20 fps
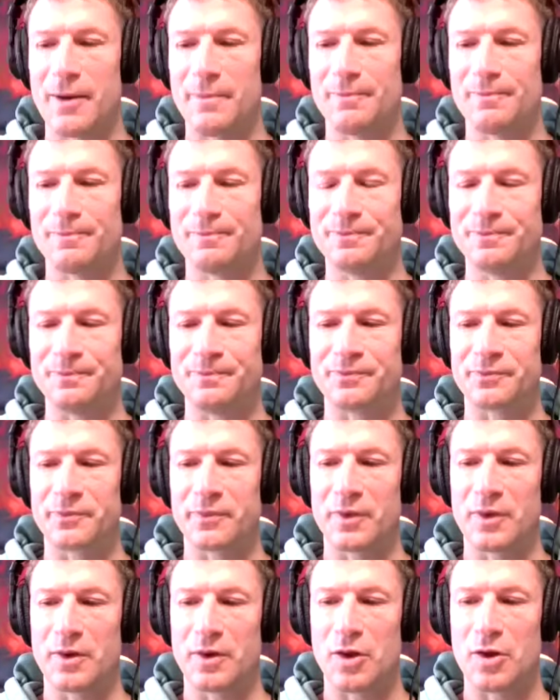It's
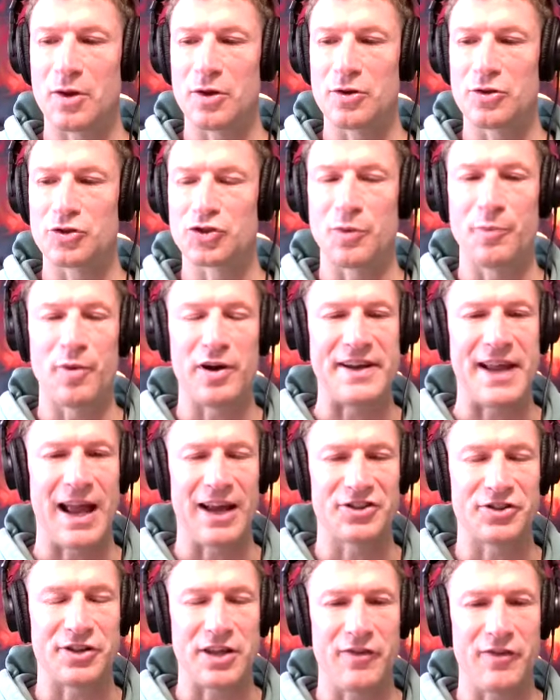
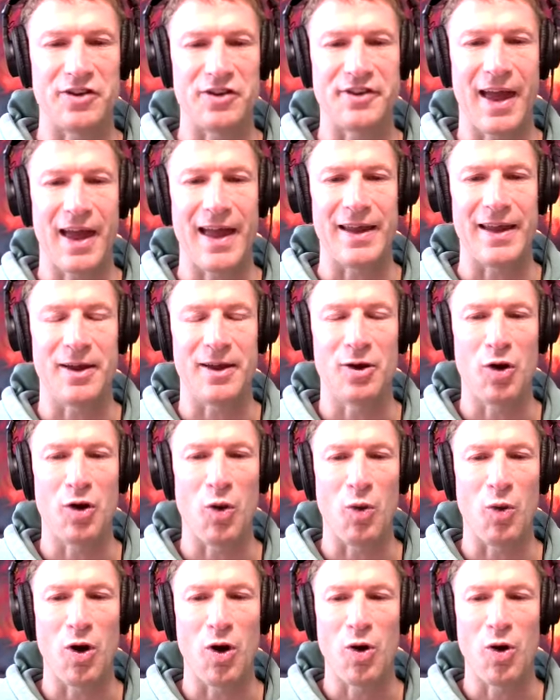somebody asked the other day,